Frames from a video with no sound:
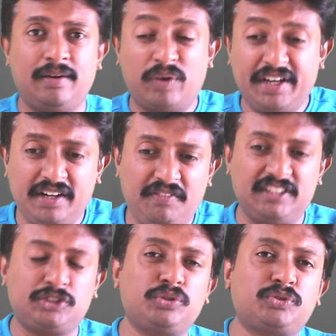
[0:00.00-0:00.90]
Why did
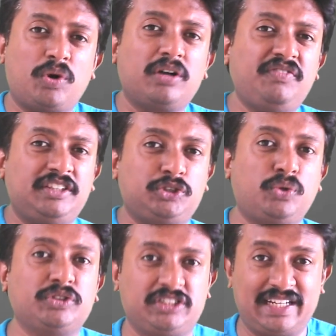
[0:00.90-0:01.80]
we choose what we
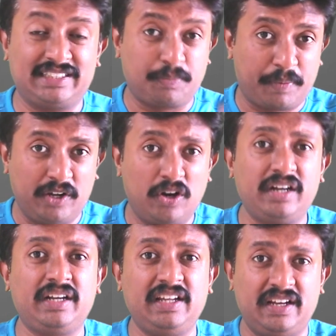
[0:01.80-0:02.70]
chose as a
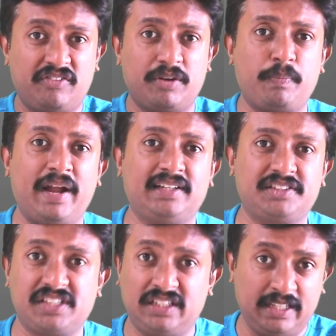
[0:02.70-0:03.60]
priority in our
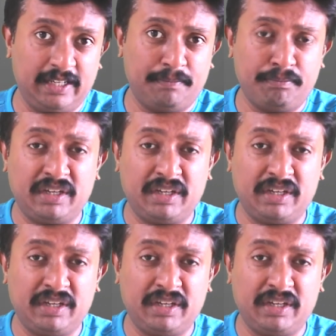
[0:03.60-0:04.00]
plans in the